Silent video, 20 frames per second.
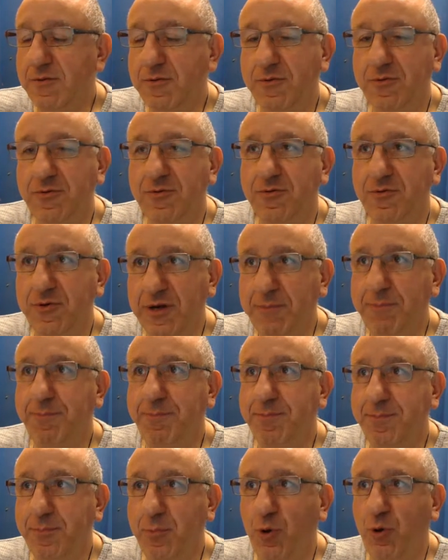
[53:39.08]
rip
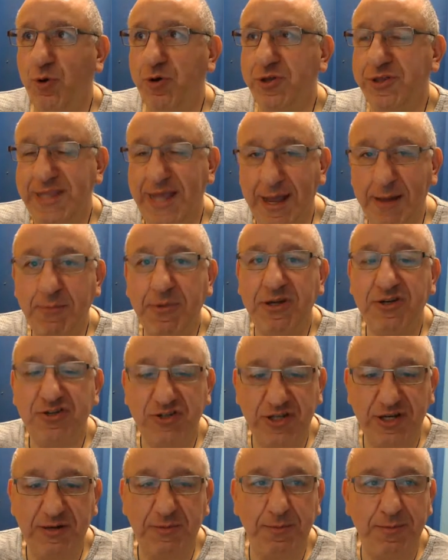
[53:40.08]
or
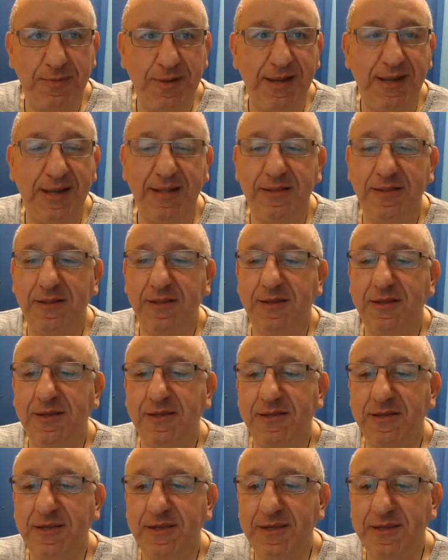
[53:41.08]
damage their bed
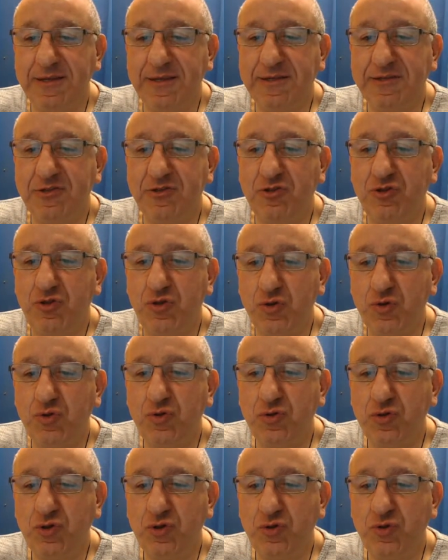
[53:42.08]
is
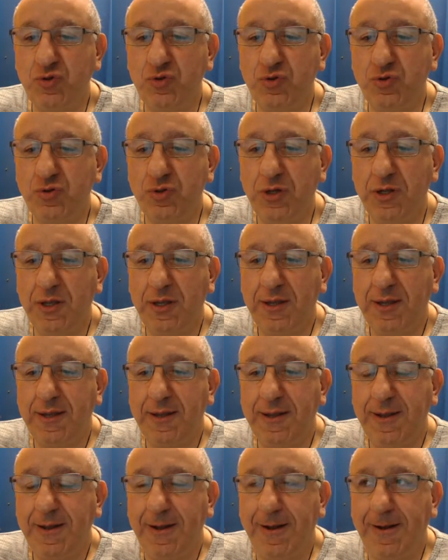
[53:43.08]
due to
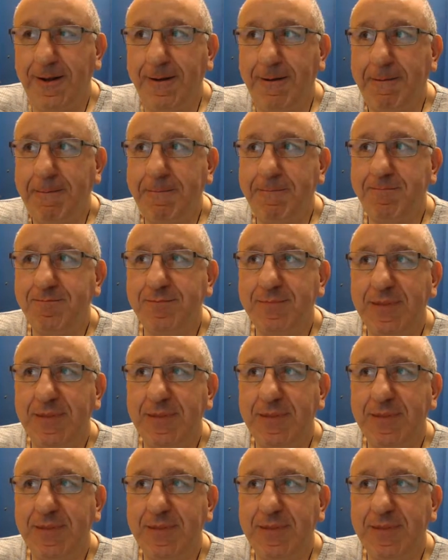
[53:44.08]
um,